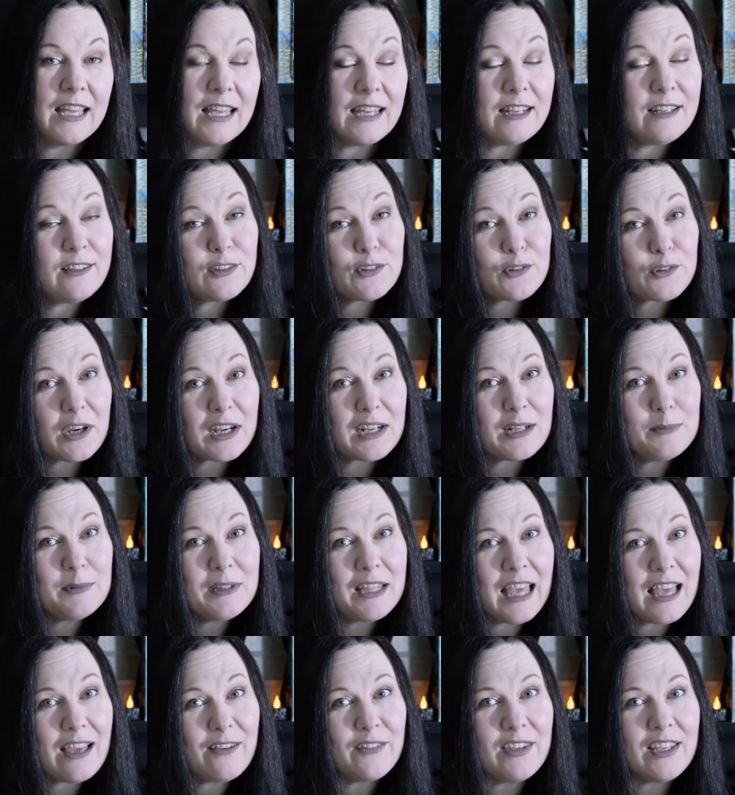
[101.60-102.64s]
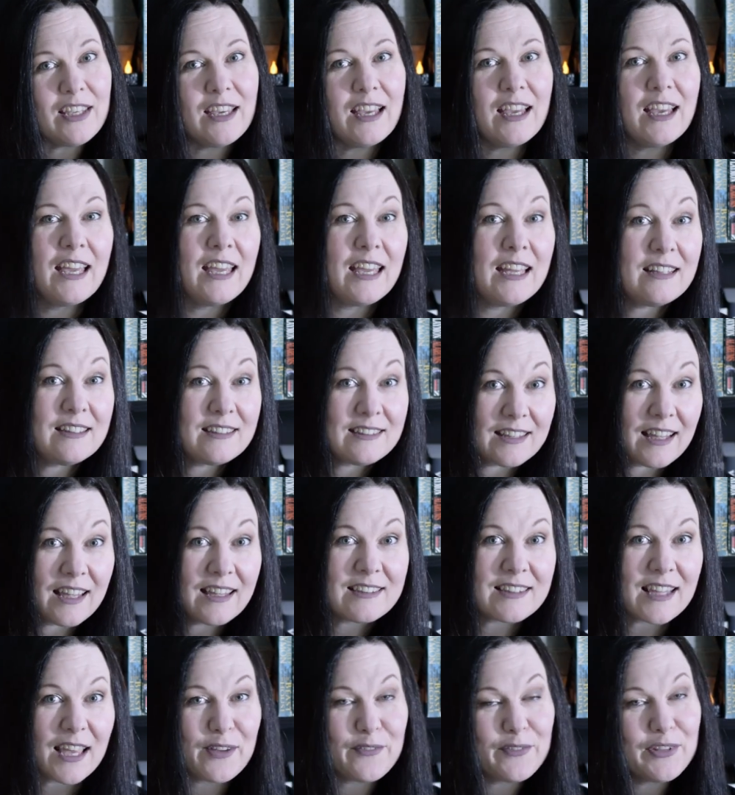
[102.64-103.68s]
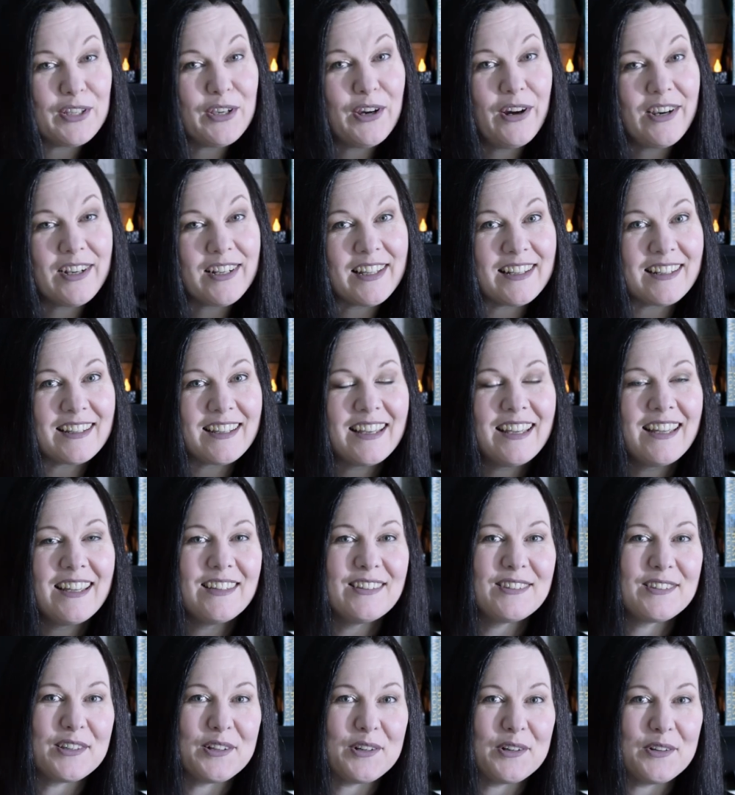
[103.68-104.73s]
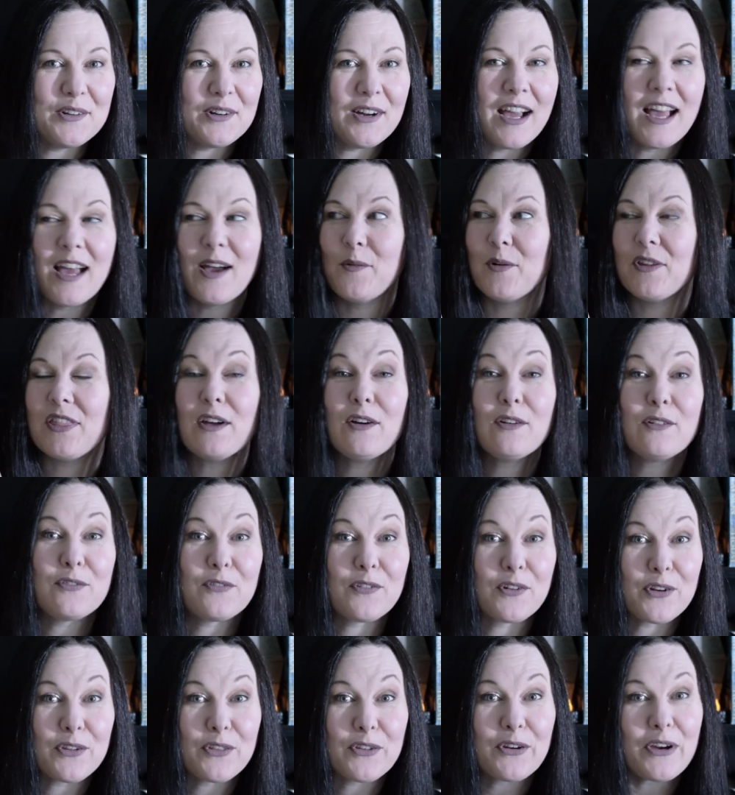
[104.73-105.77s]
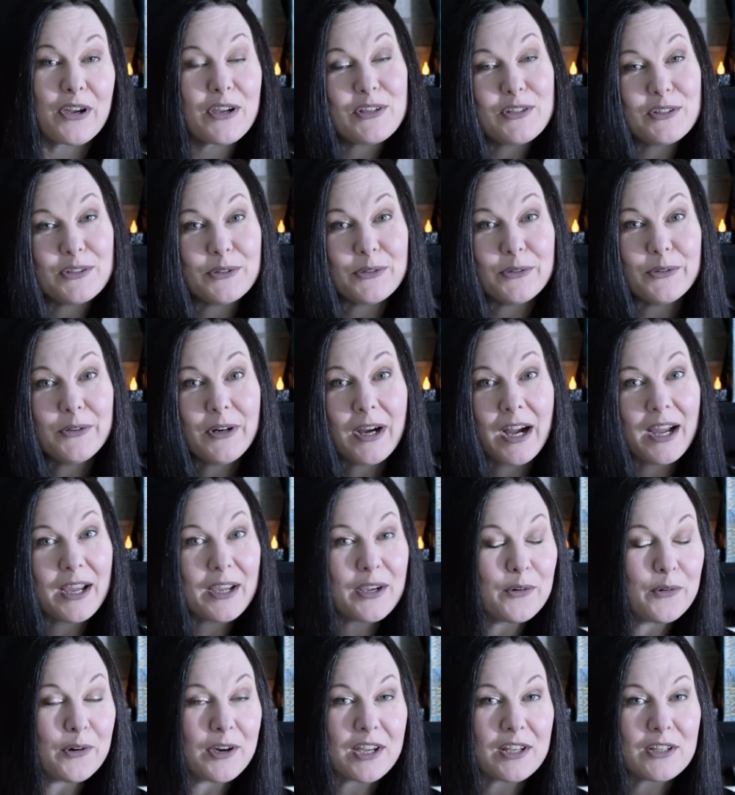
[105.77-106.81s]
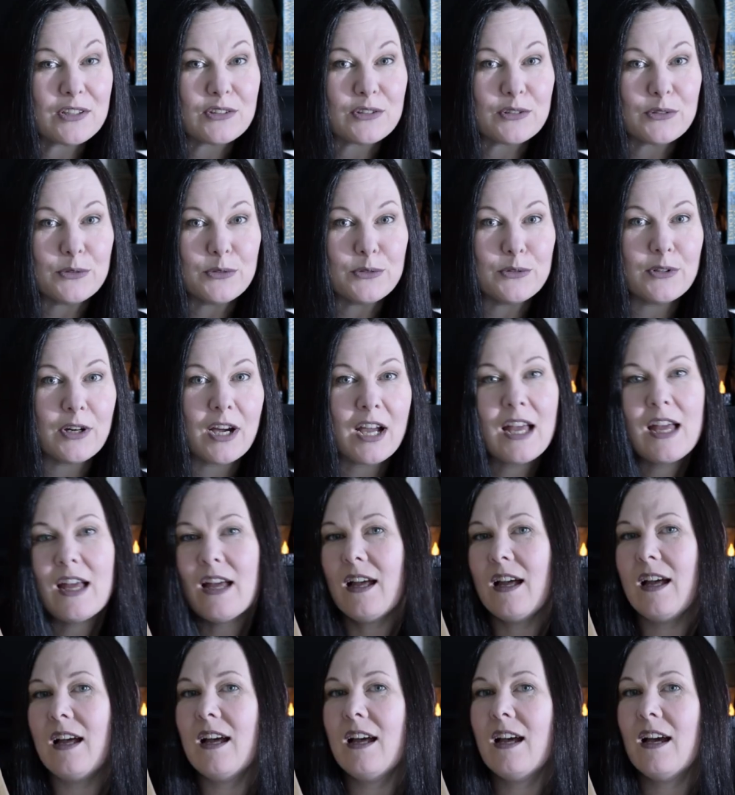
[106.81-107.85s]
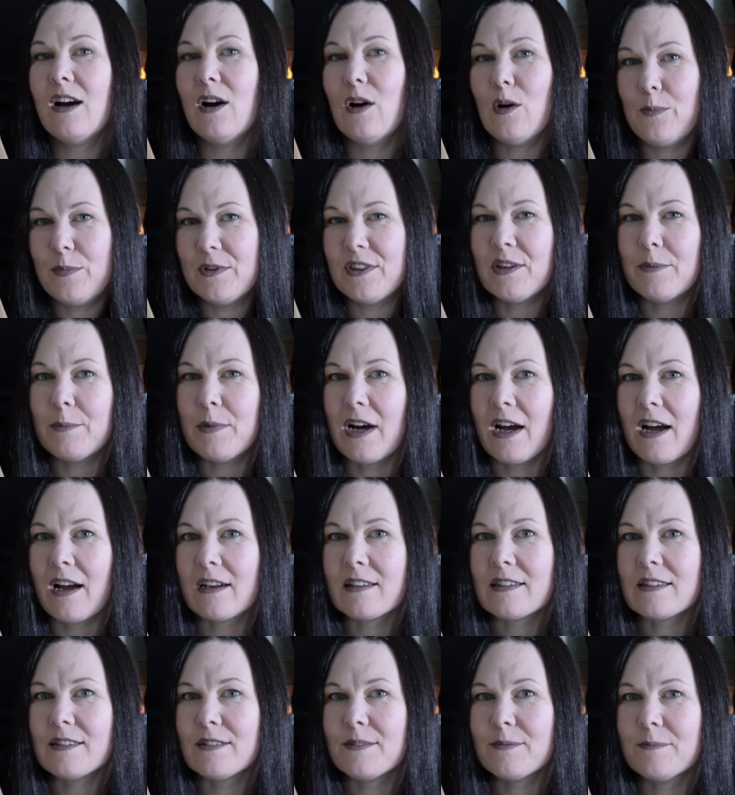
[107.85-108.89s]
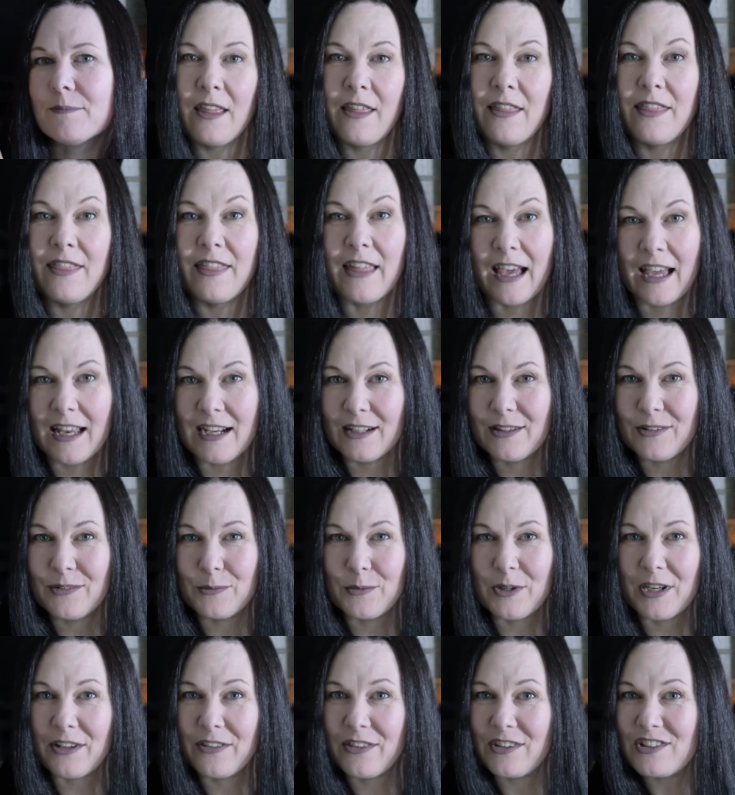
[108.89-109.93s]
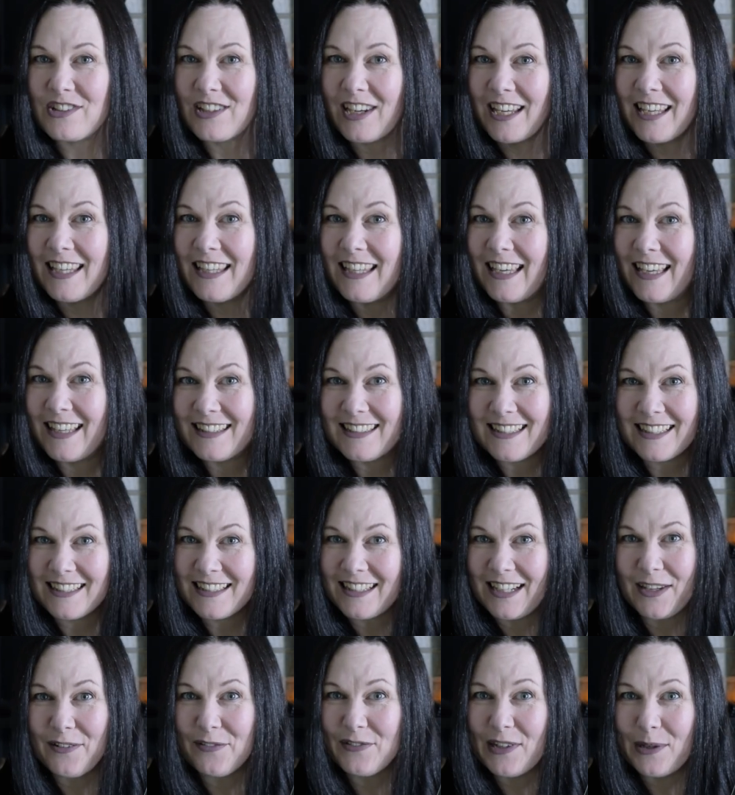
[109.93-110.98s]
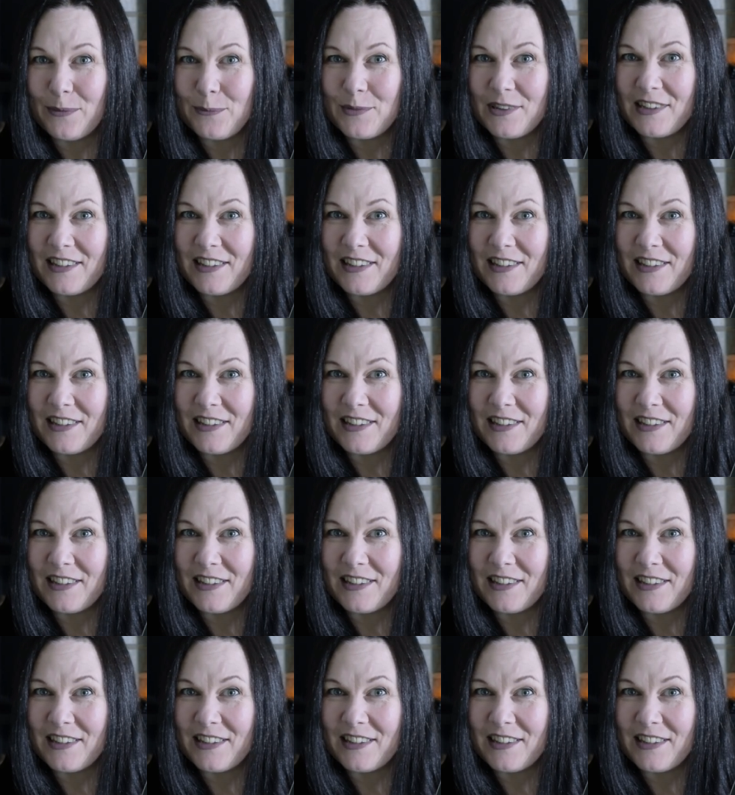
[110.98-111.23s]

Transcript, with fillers: It is incredibly heavy. It says heavy on it. So without further ado, I'm going to open the box. That is where the gigantic knife comes